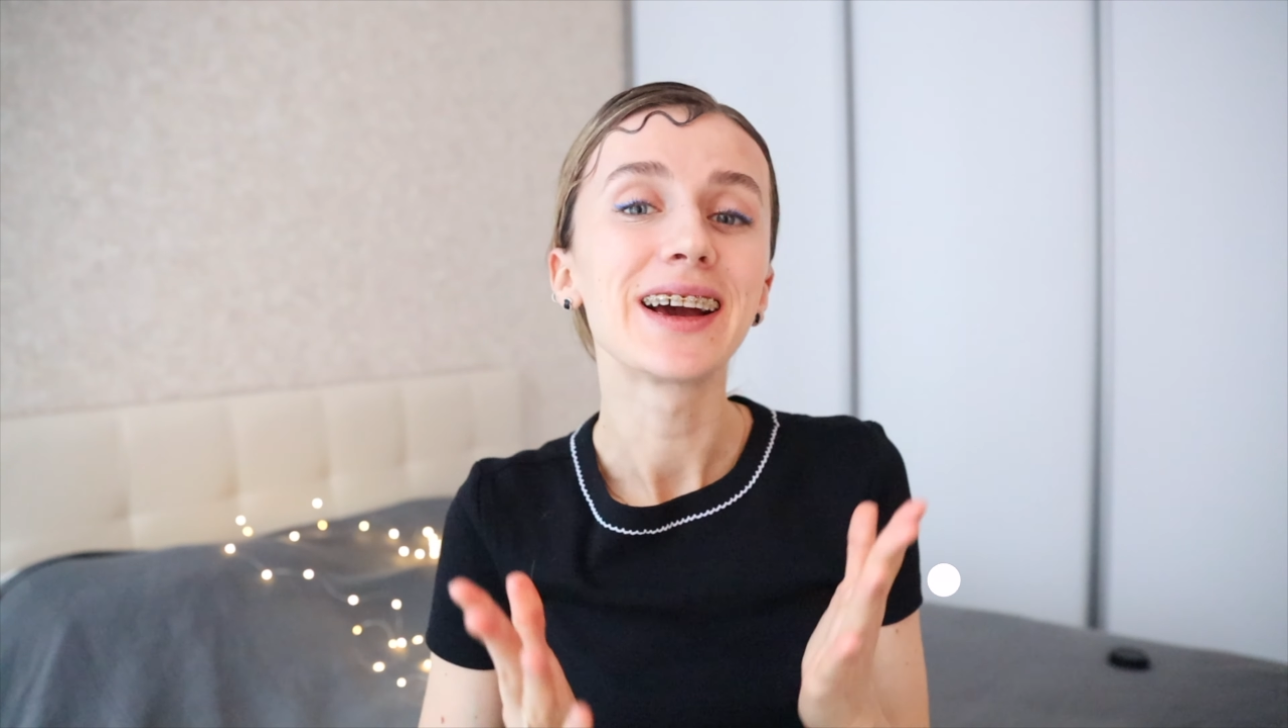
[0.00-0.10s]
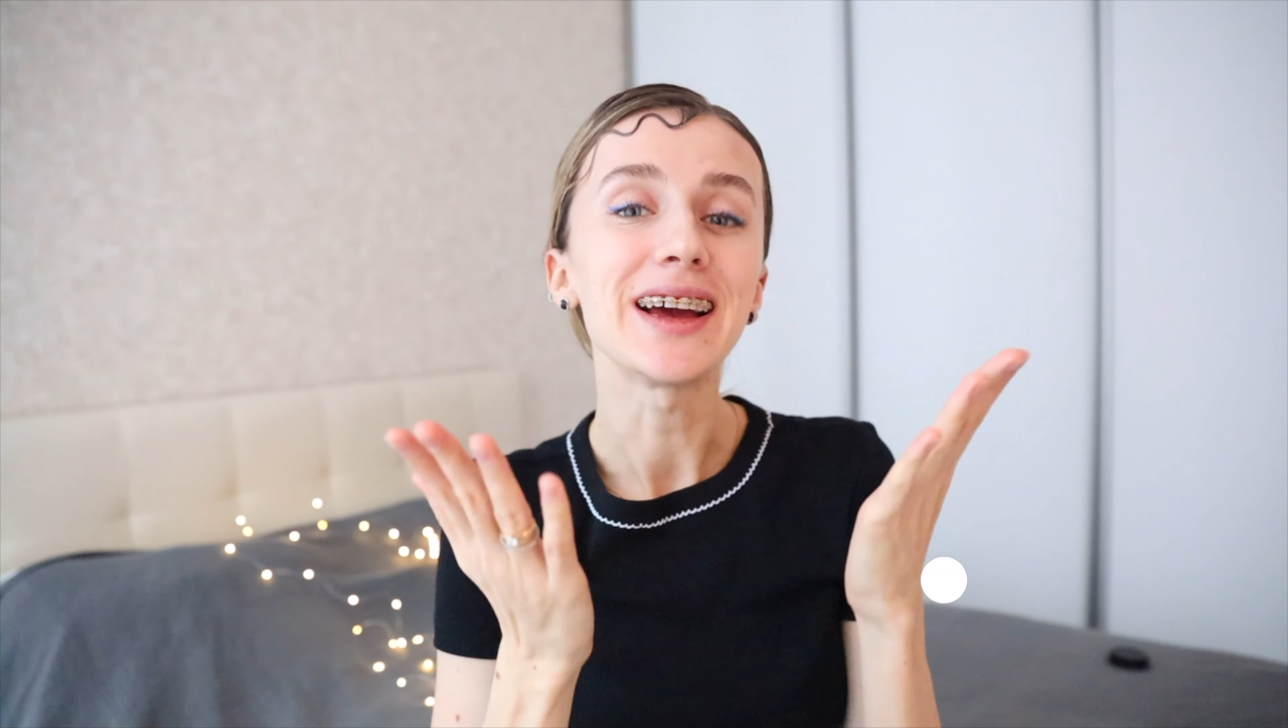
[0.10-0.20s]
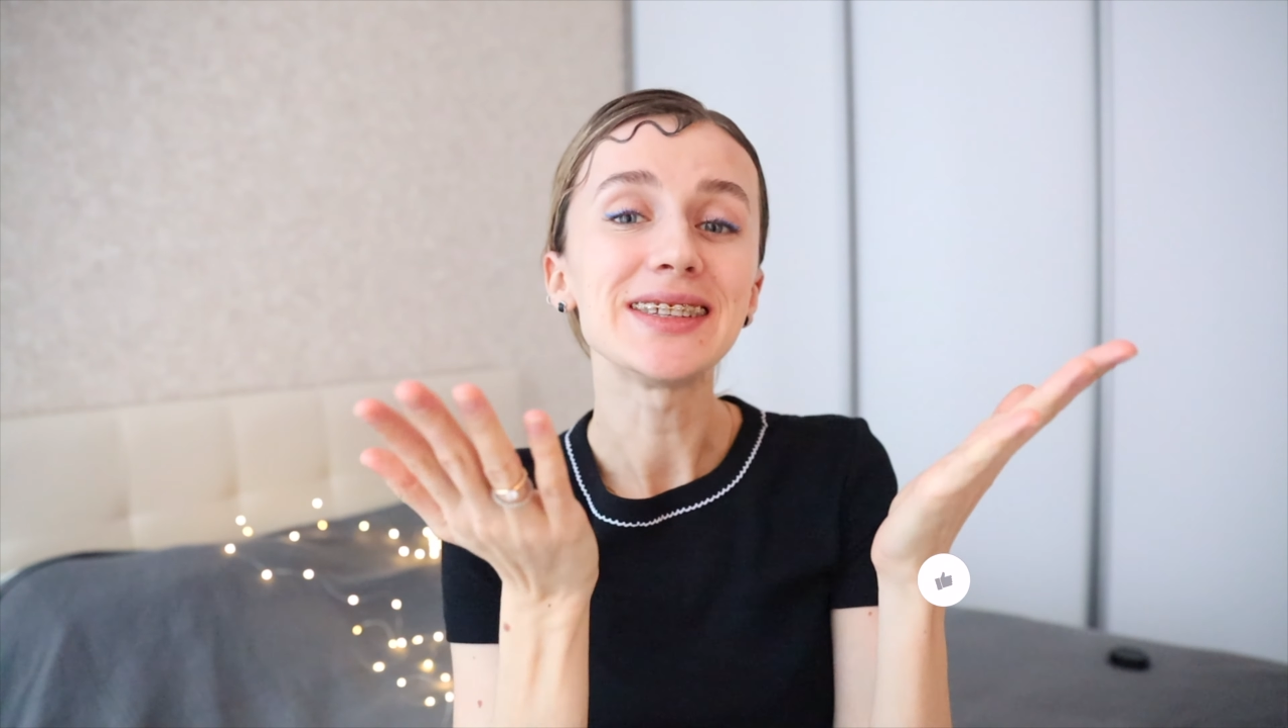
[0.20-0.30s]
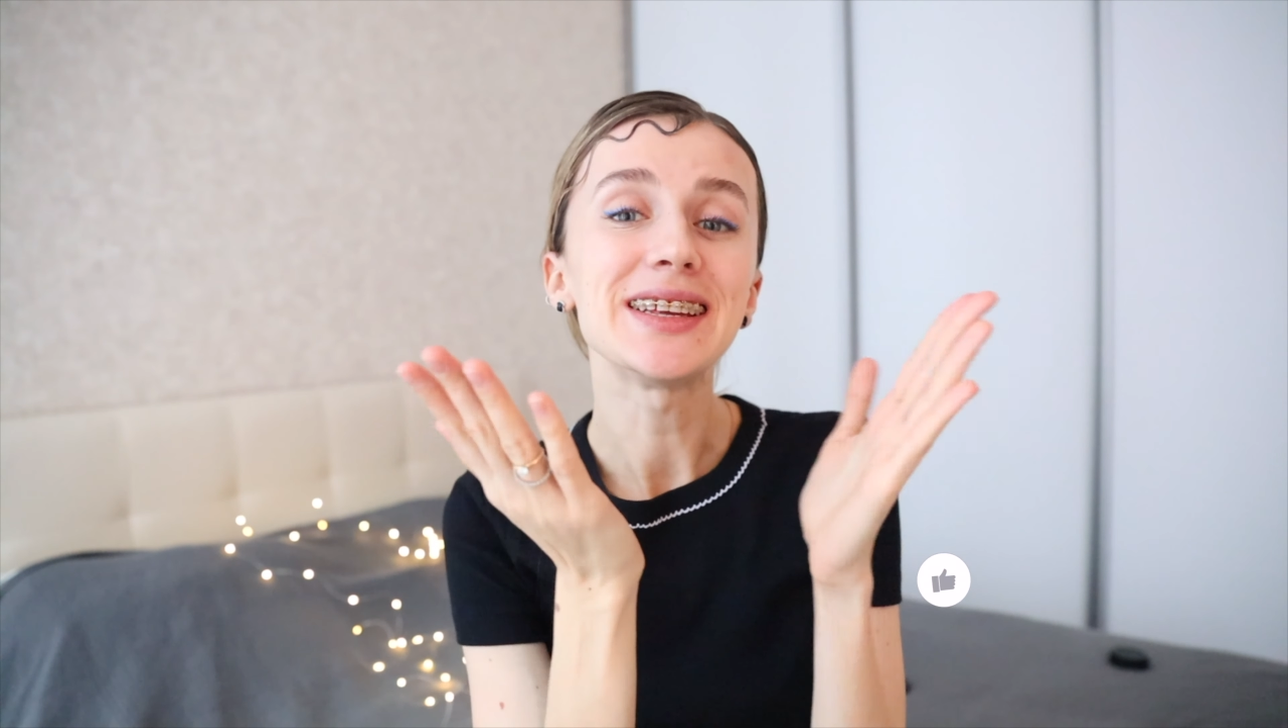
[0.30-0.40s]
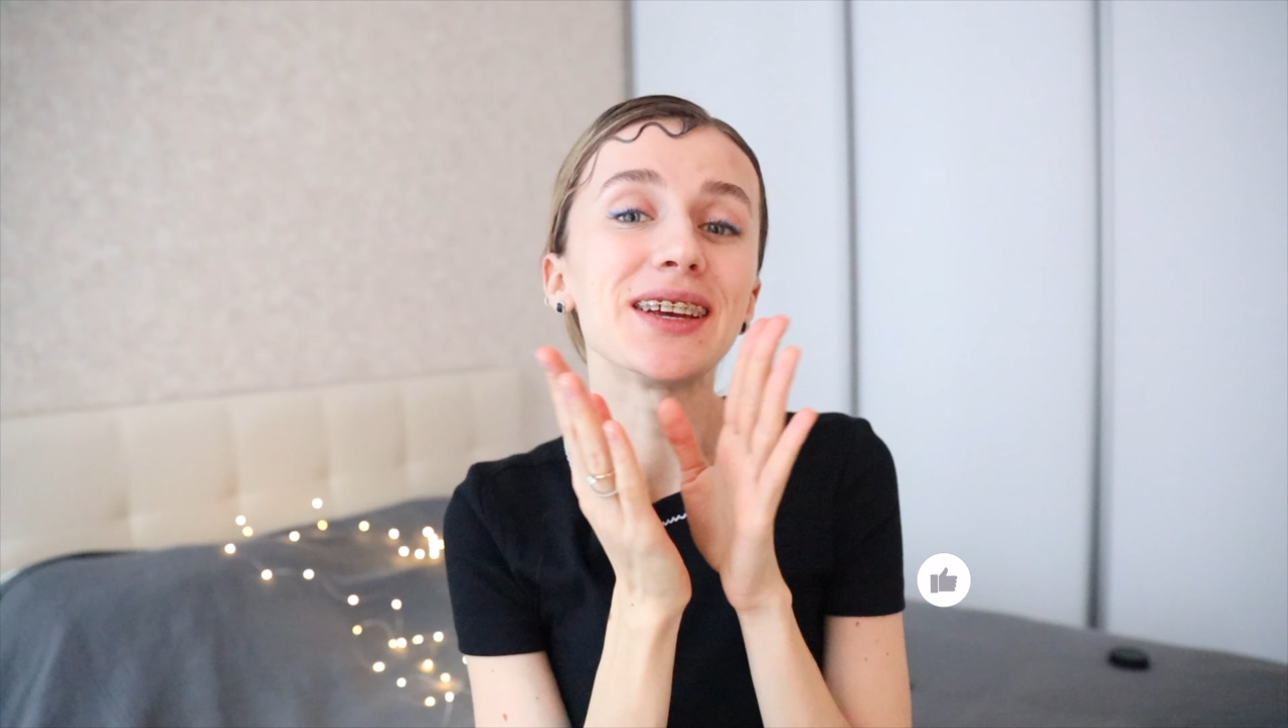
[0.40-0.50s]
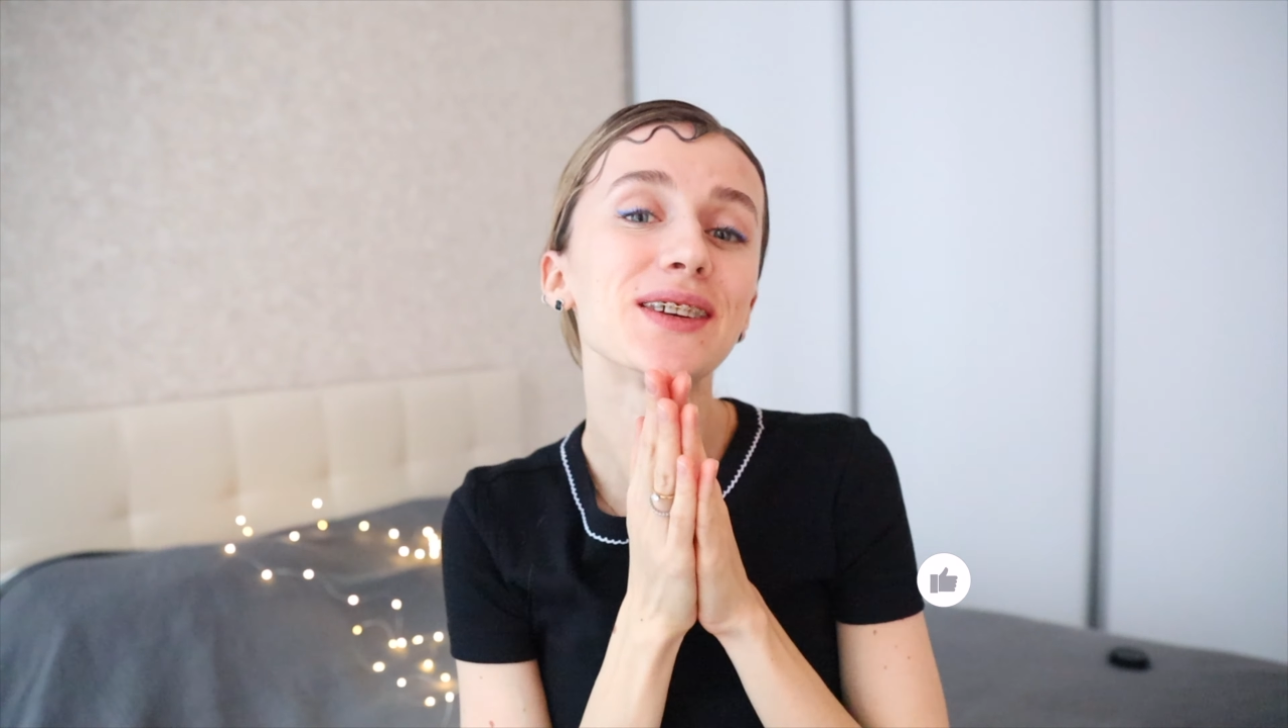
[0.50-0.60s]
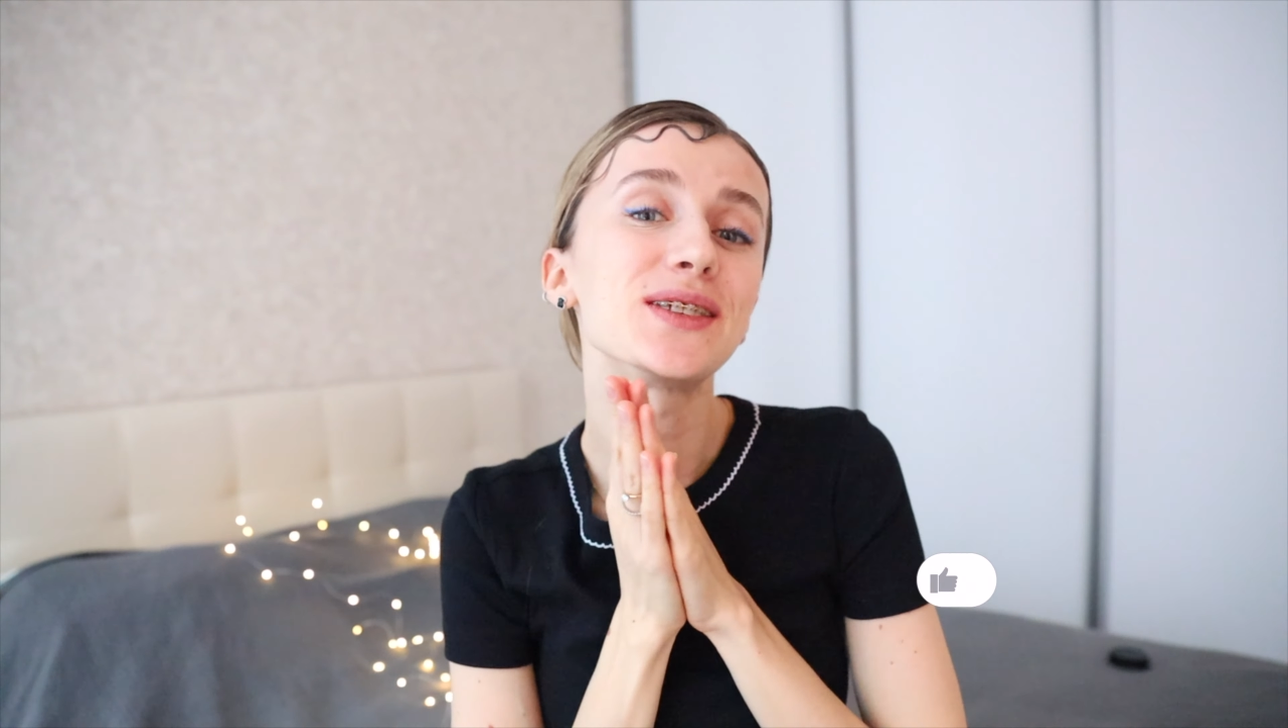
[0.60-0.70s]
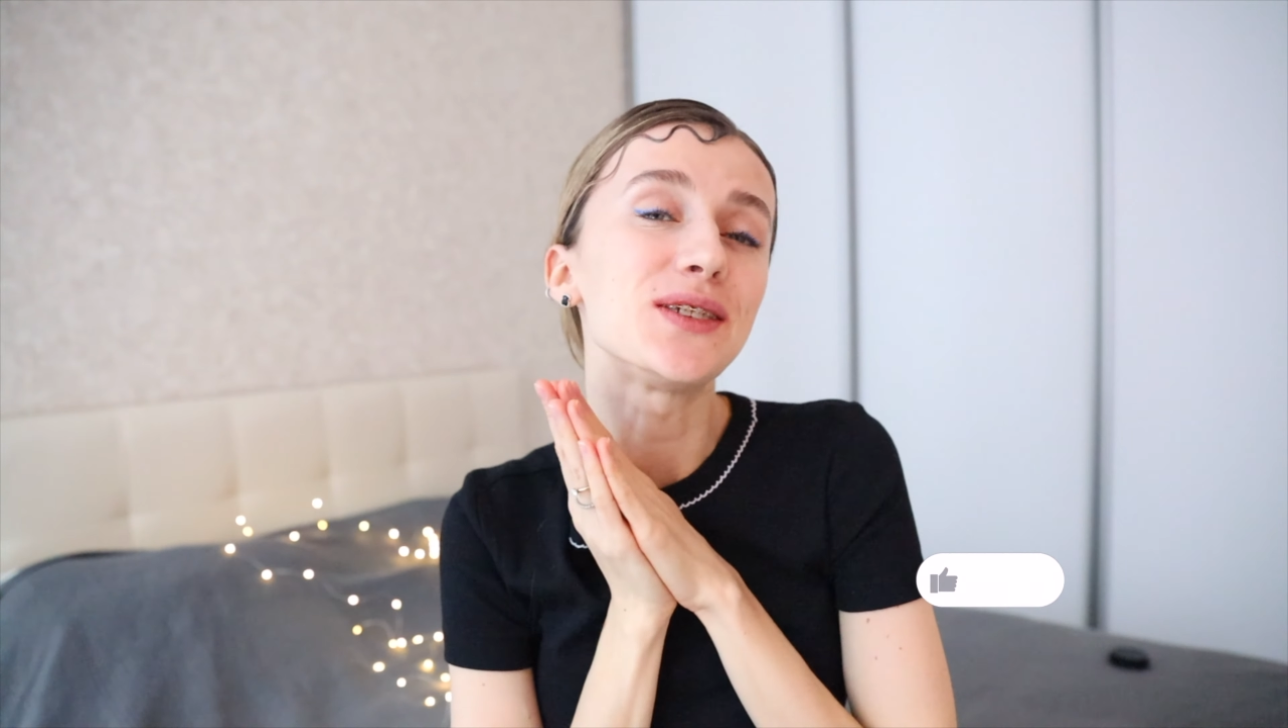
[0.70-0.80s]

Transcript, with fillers: Guys, thank you